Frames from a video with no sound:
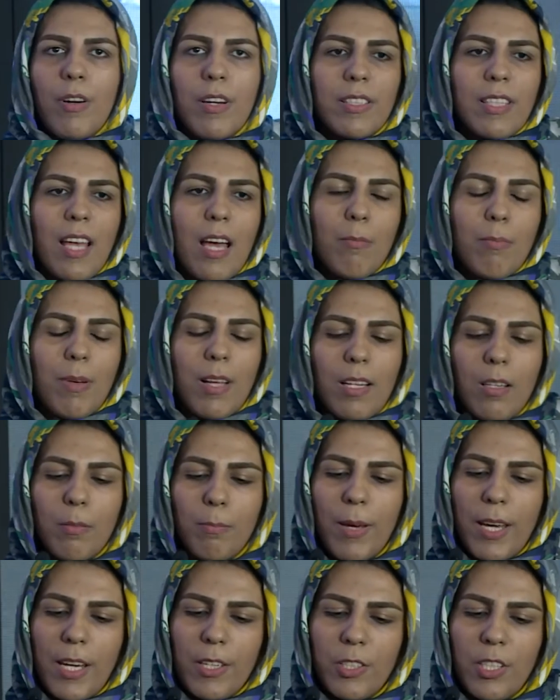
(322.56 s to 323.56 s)
example,
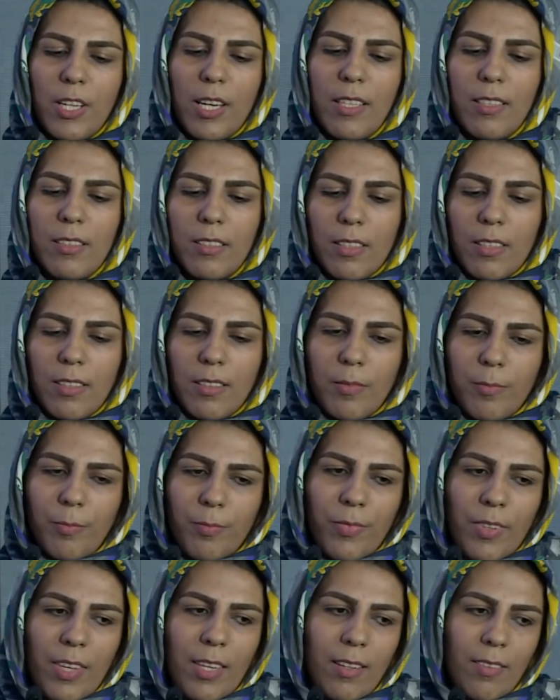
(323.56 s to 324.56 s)
patients
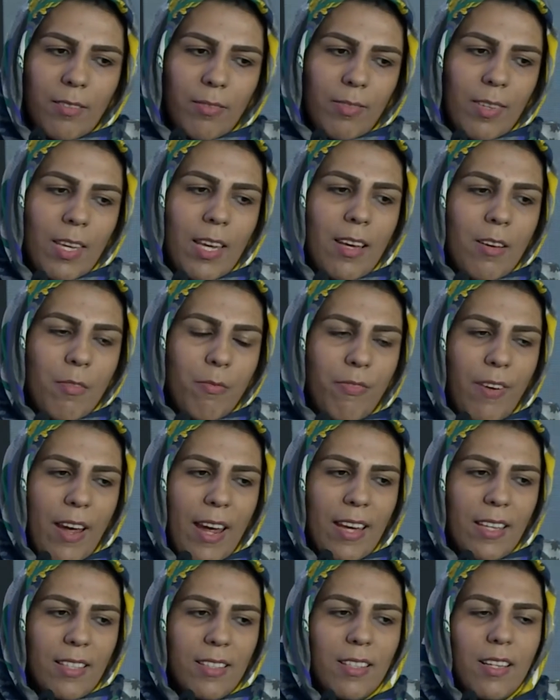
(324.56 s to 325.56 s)

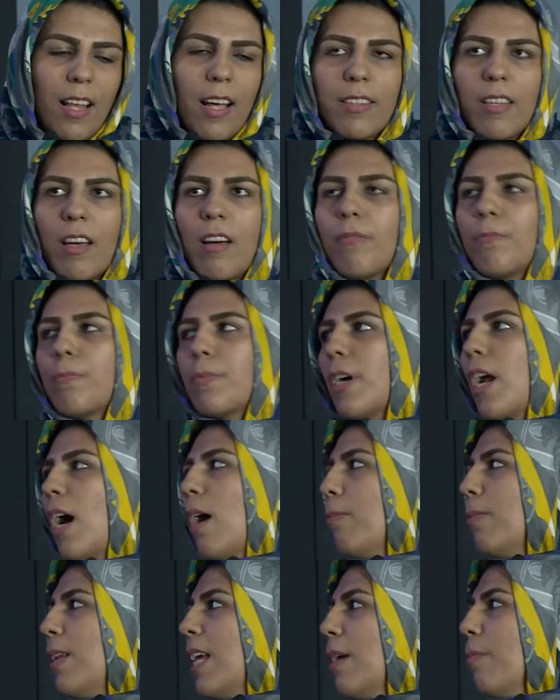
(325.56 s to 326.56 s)
face a lot of
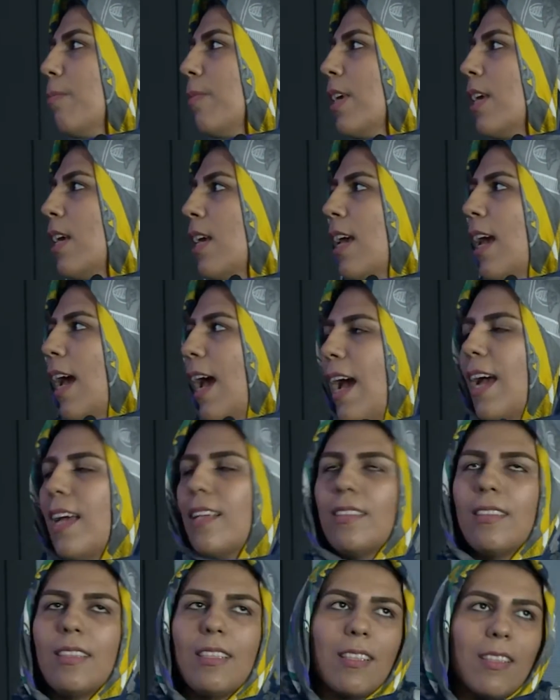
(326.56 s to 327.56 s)
problems,
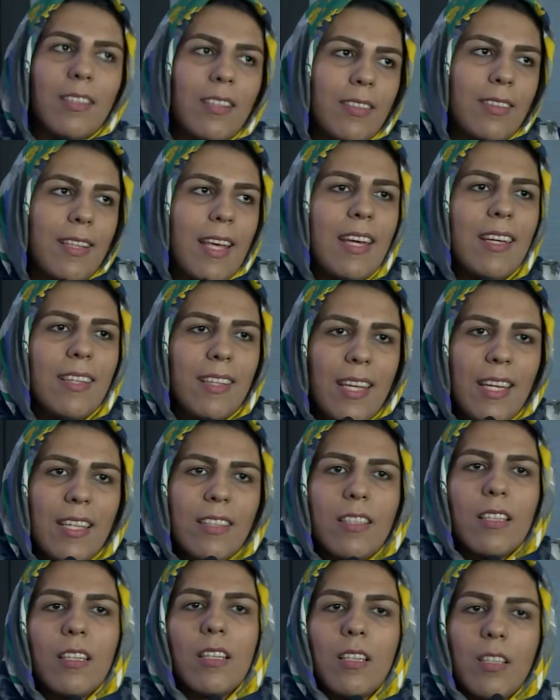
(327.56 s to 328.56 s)
and they need
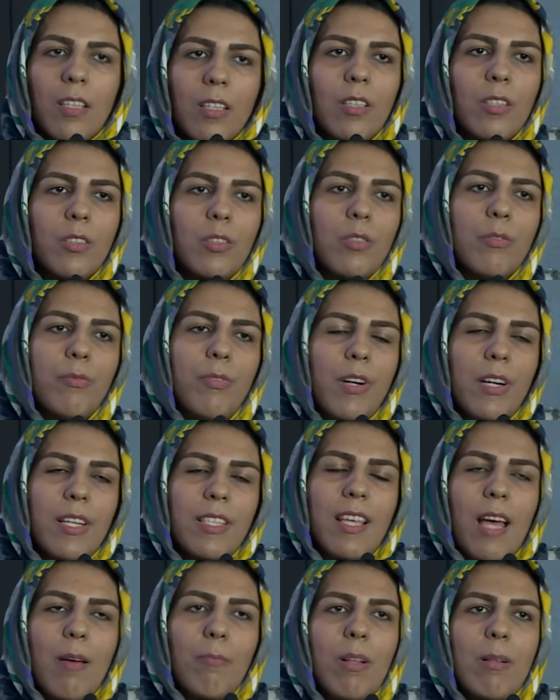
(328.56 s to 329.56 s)
to, for
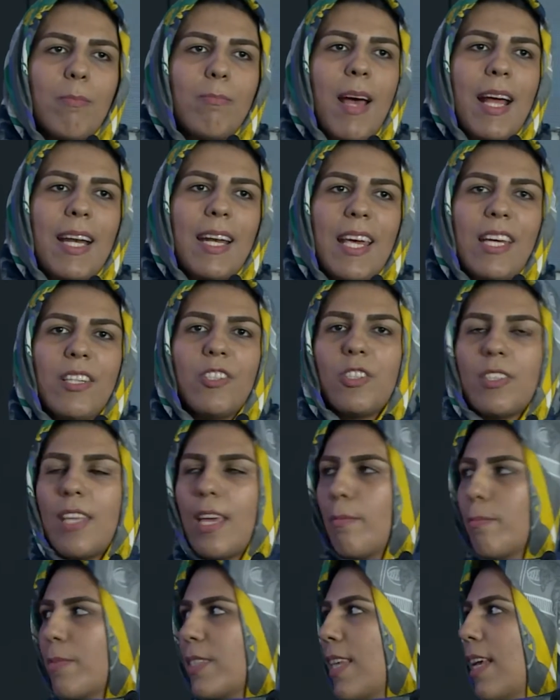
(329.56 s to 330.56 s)
example, manage
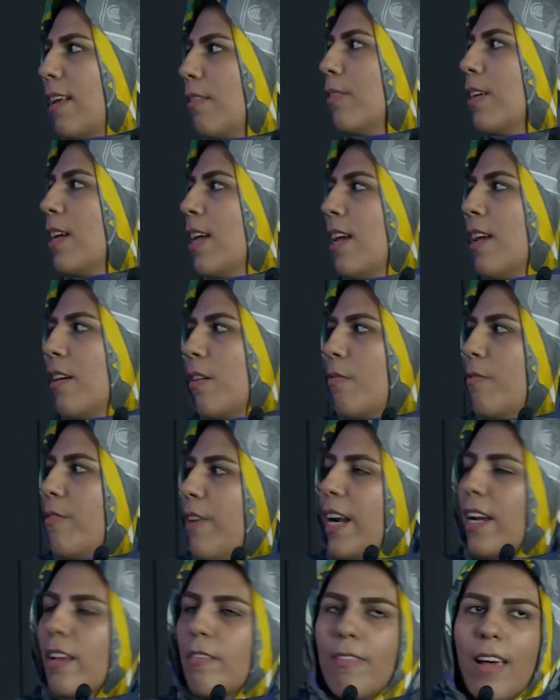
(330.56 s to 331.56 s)
themselves
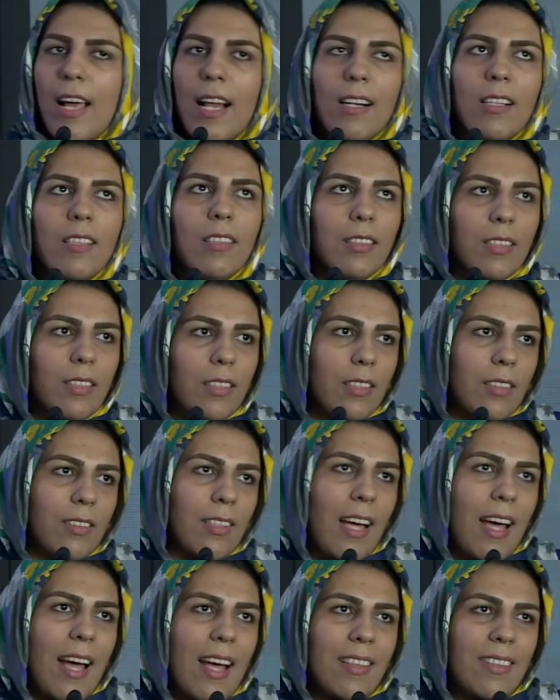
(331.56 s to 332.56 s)
very well.
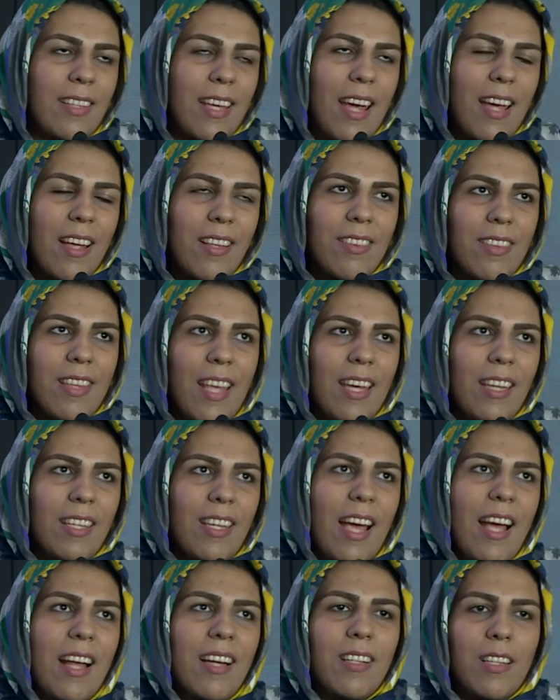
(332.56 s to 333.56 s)
At the end, they
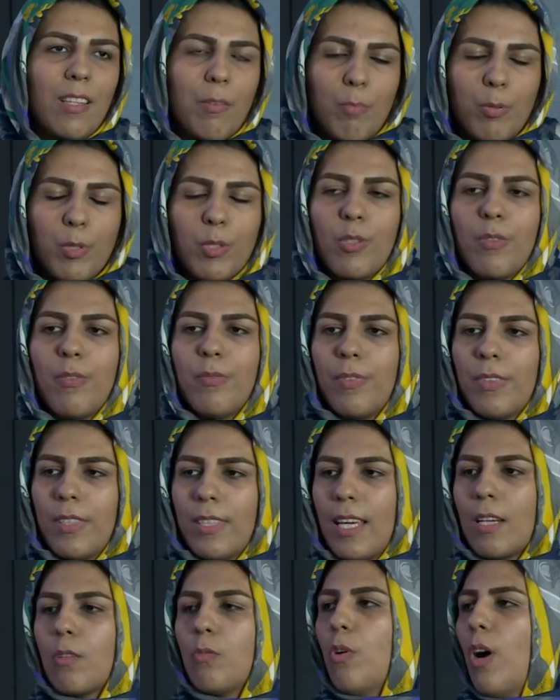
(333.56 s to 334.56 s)
can improve
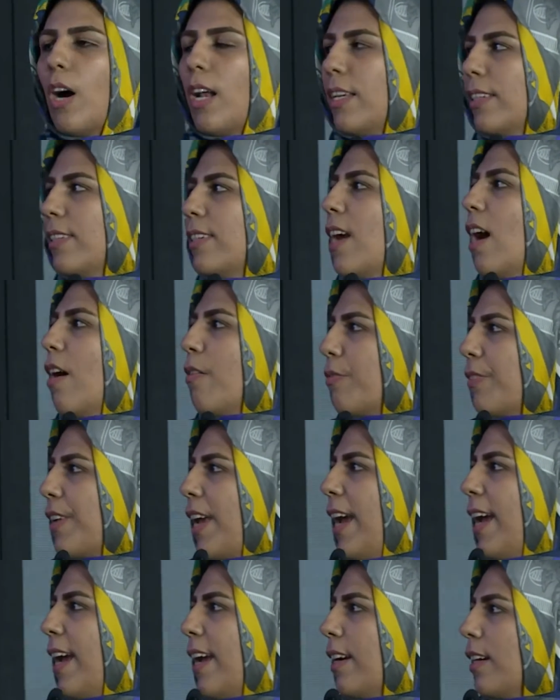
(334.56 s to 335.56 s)
the quality of
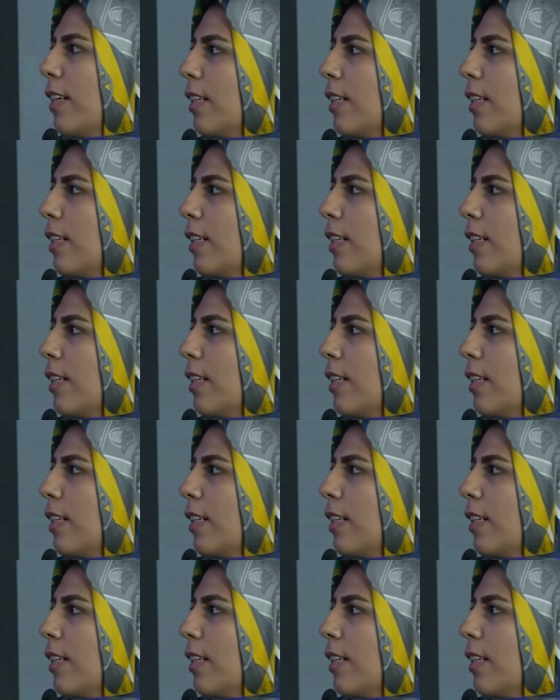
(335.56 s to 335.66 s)
care.